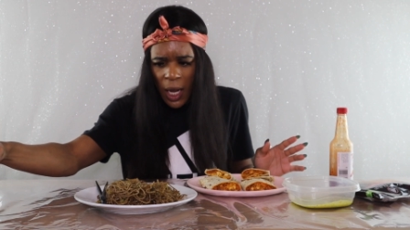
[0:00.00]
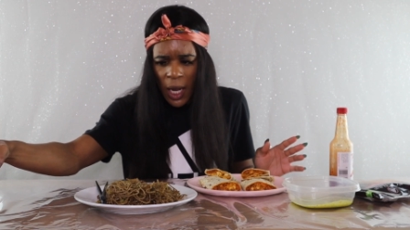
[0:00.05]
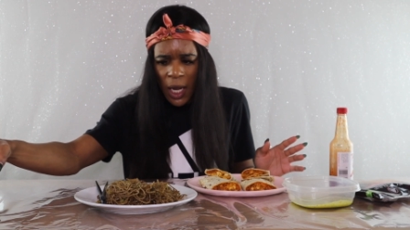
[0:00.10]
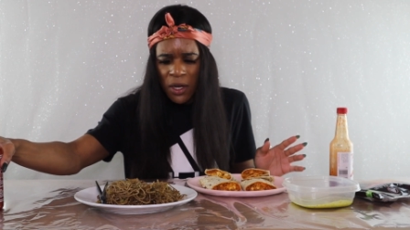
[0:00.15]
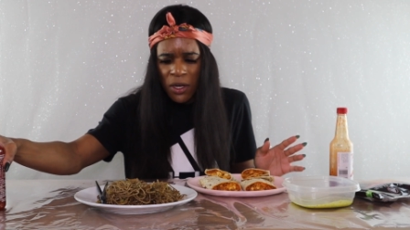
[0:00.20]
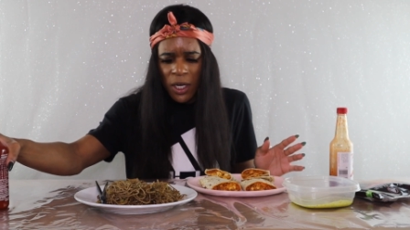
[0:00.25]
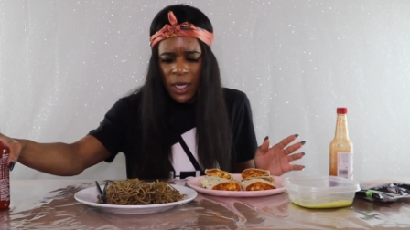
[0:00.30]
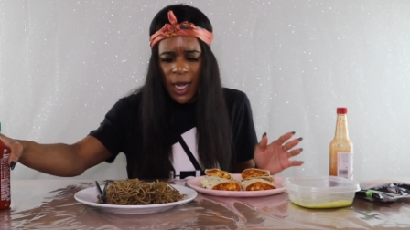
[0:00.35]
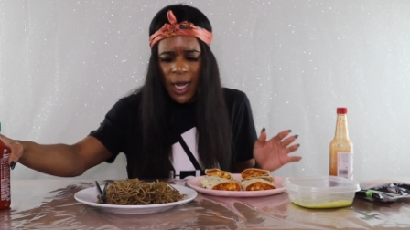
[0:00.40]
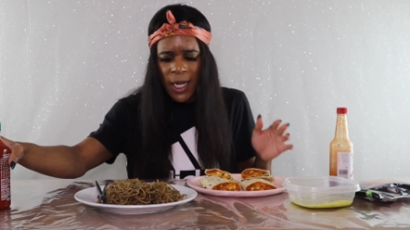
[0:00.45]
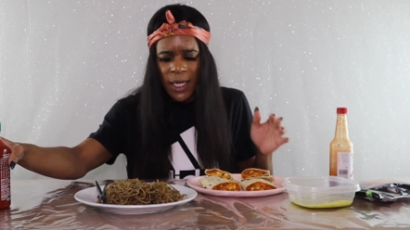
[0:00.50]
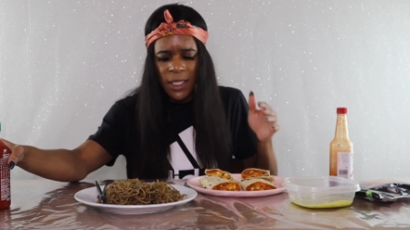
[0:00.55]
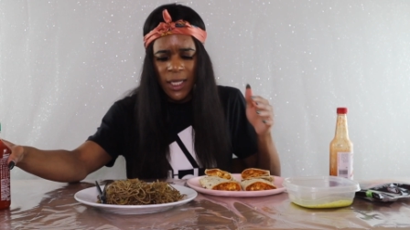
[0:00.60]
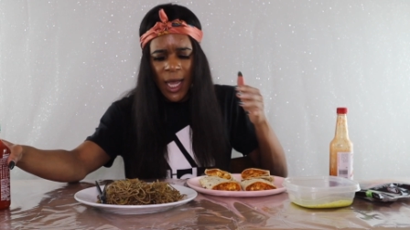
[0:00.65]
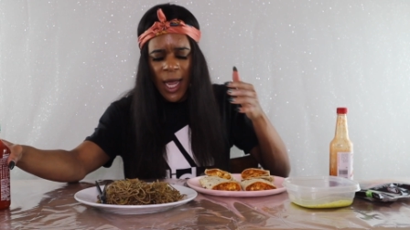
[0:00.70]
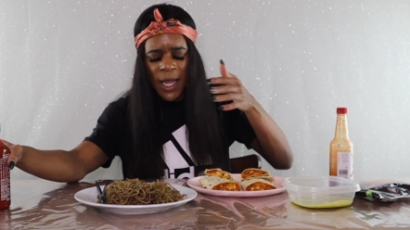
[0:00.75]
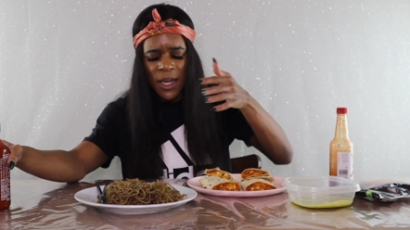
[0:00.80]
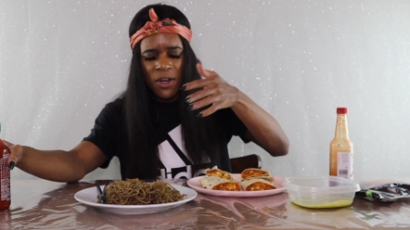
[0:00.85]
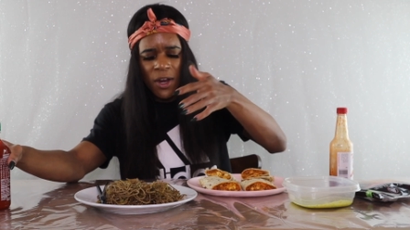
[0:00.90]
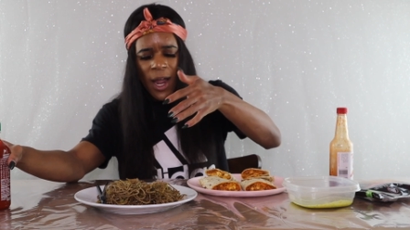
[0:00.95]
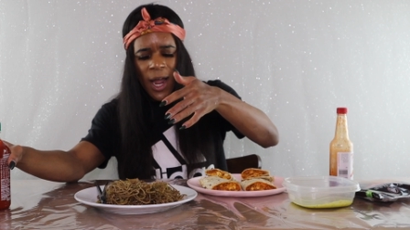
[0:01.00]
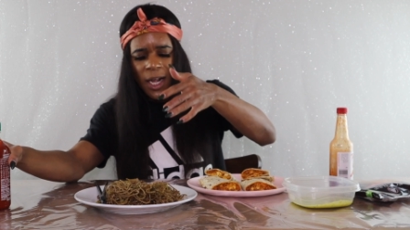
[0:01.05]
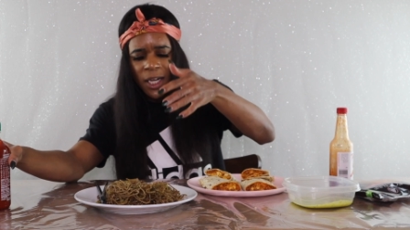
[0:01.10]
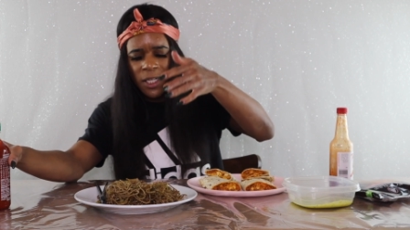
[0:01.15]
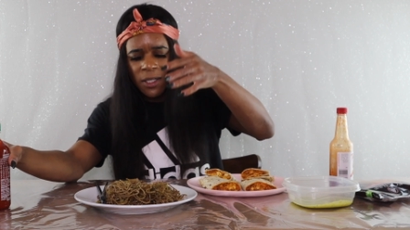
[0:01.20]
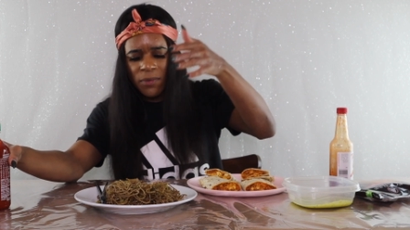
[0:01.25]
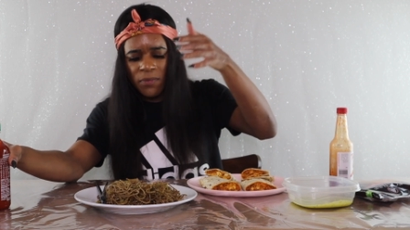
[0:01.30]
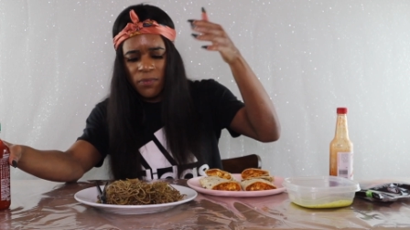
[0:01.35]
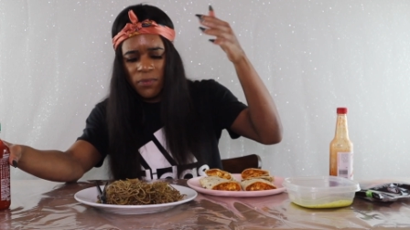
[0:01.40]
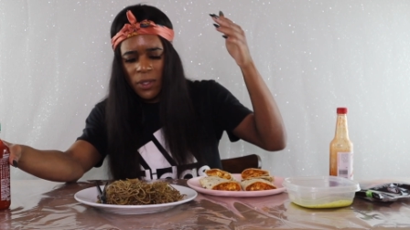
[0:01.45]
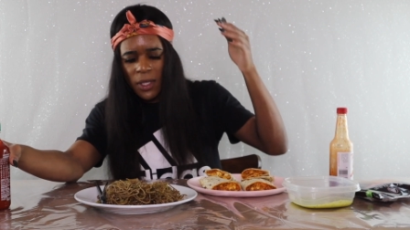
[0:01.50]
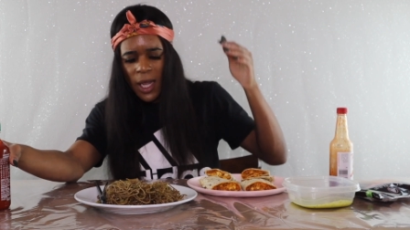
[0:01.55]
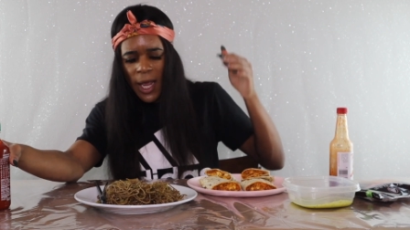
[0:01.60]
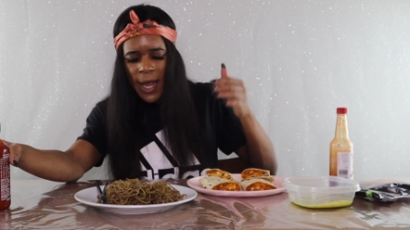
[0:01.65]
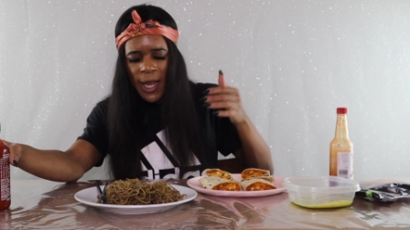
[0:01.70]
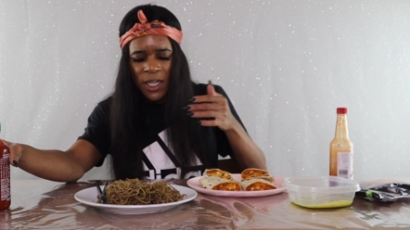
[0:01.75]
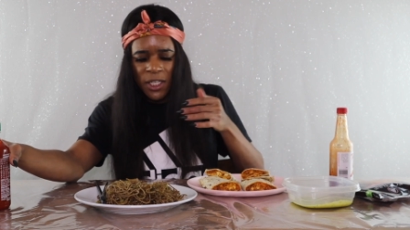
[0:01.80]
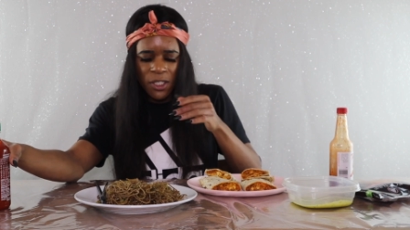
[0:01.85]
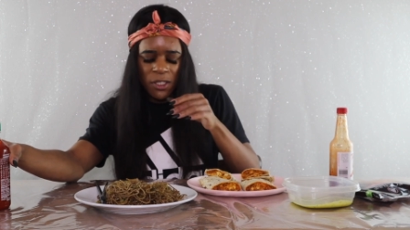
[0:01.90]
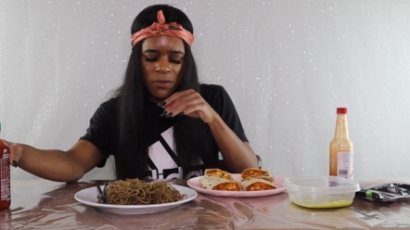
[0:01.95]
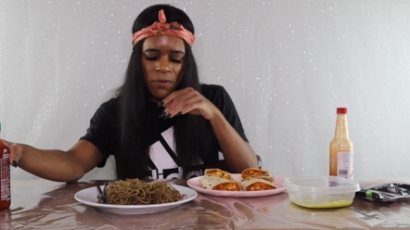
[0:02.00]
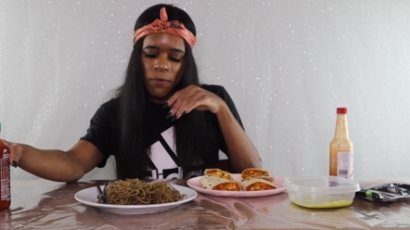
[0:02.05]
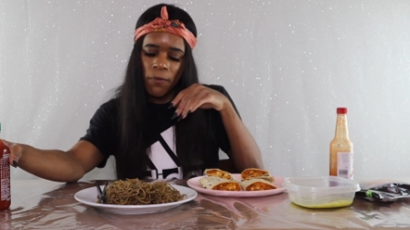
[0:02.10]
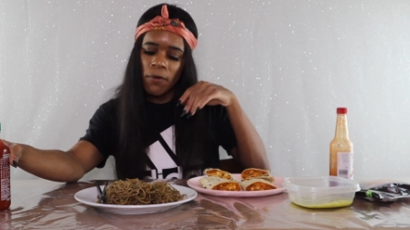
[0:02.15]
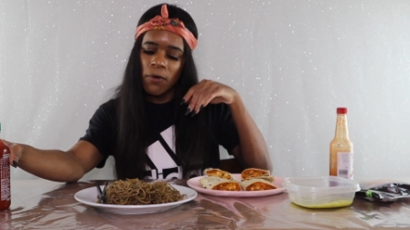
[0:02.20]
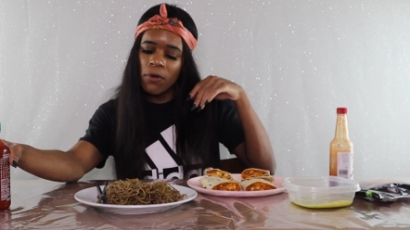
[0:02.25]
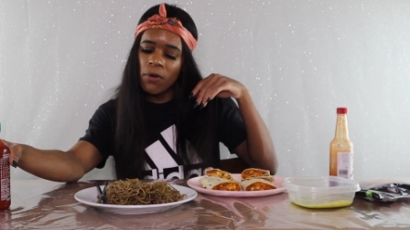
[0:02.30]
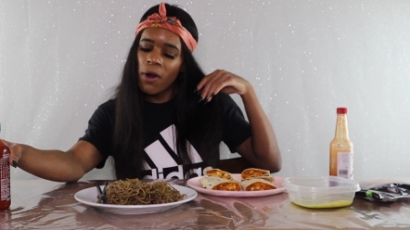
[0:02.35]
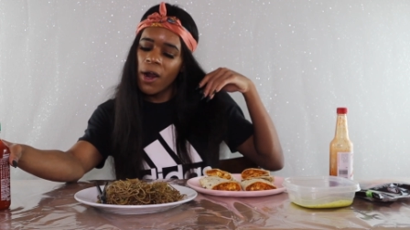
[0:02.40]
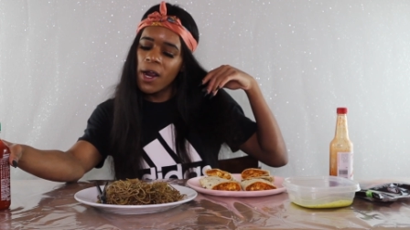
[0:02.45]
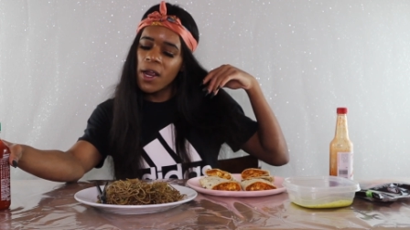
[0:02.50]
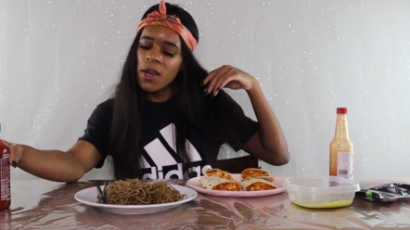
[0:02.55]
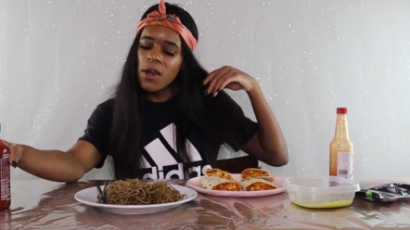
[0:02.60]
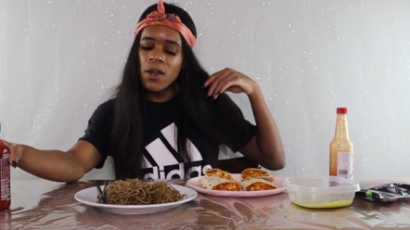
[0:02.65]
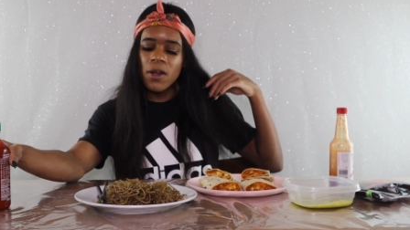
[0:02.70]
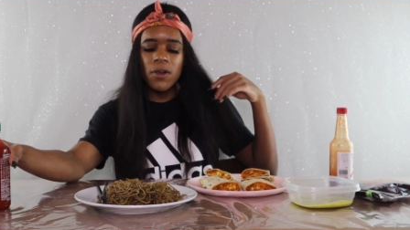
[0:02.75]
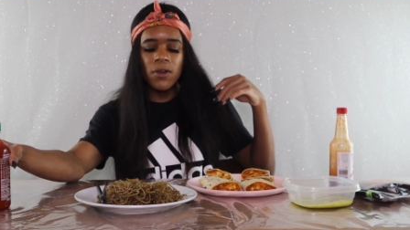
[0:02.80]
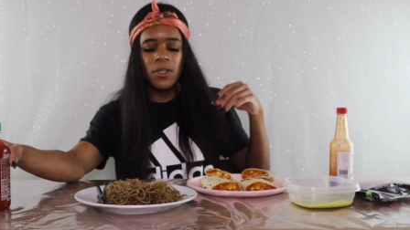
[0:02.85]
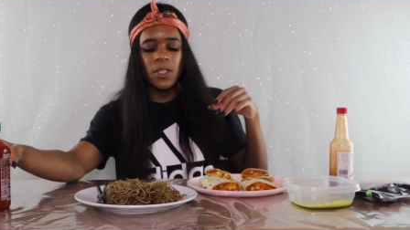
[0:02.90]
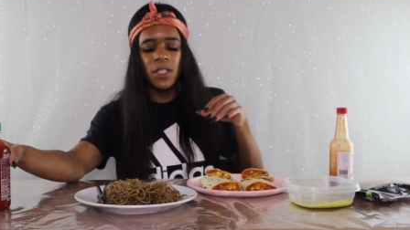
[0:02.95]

And you guys, and you had Asian food right here,